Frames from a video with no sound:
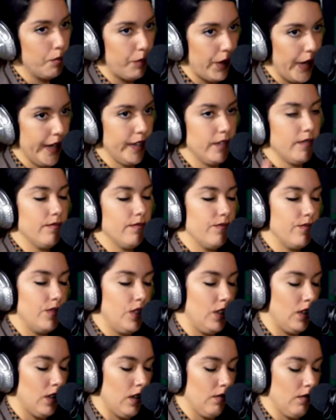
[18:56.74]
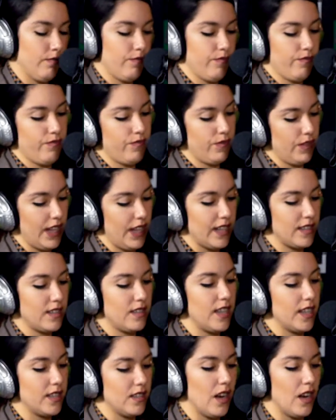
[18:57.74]
But,
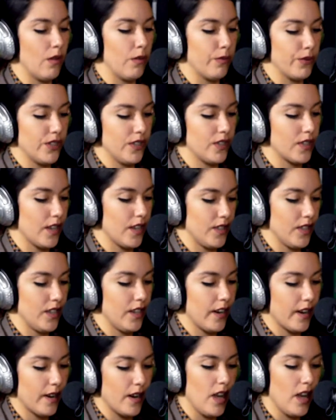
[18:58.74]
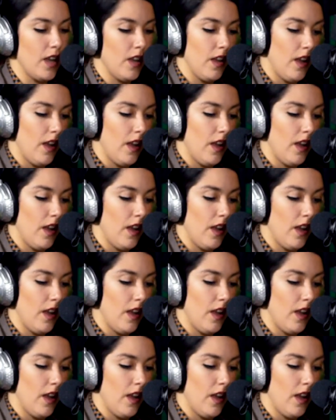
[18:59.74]
that's not what we're discussing here.